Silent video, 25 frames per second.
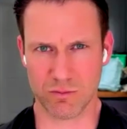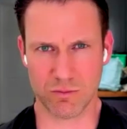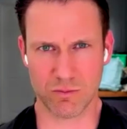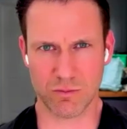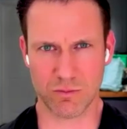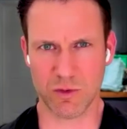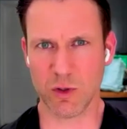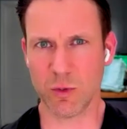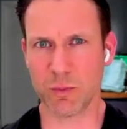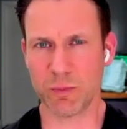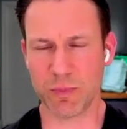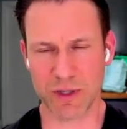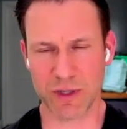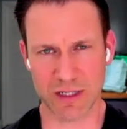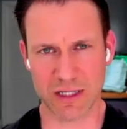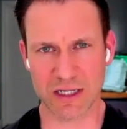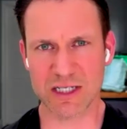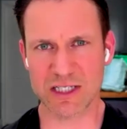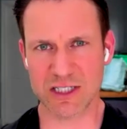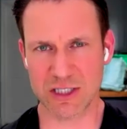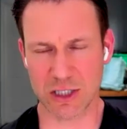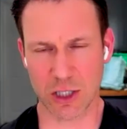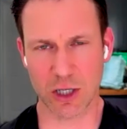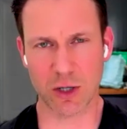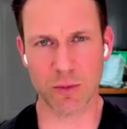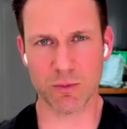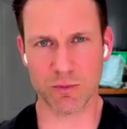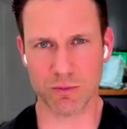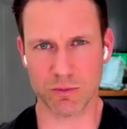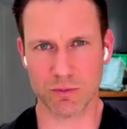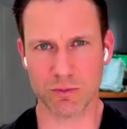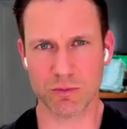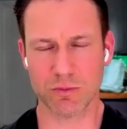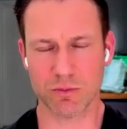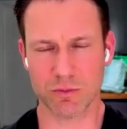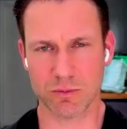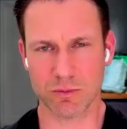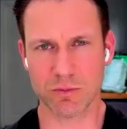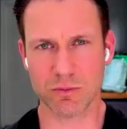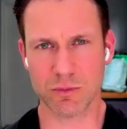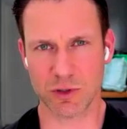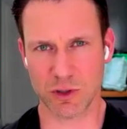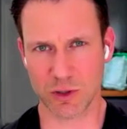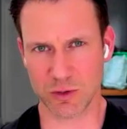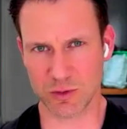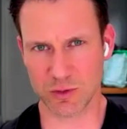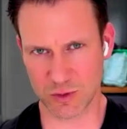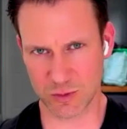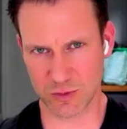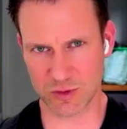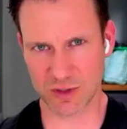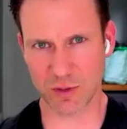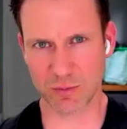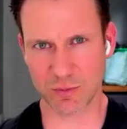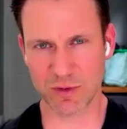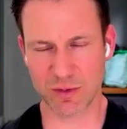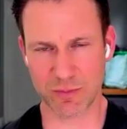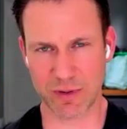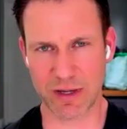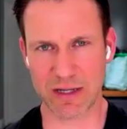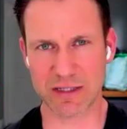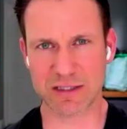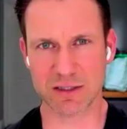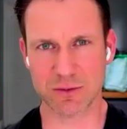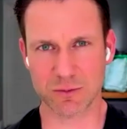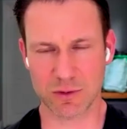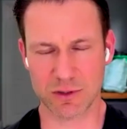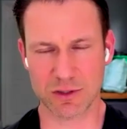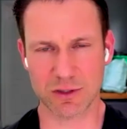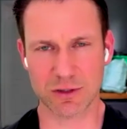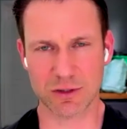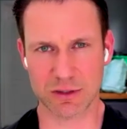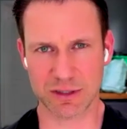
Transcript: "You're being dumb, go do something better with your